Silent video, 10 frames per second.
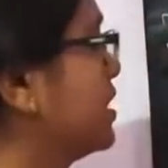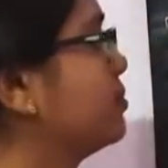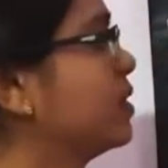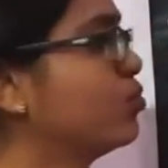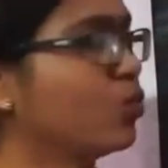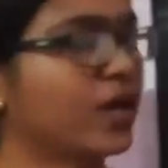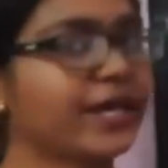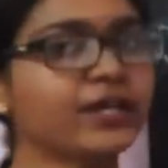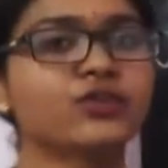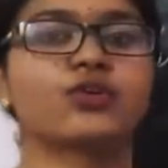am a
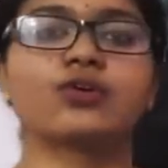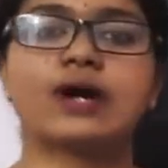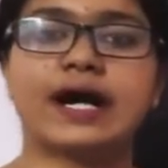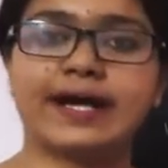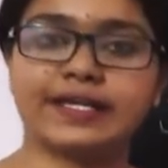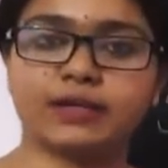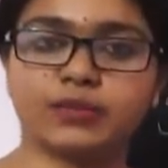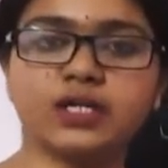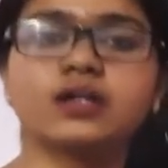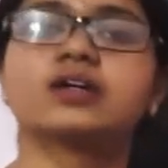boy or I am
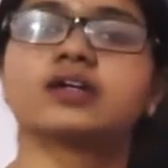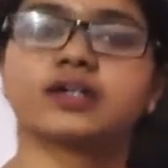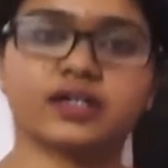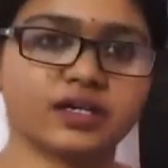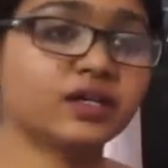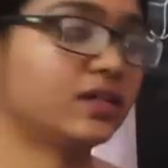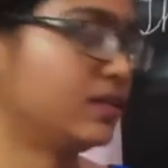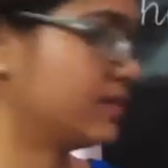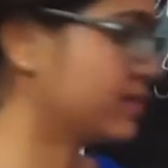a girl.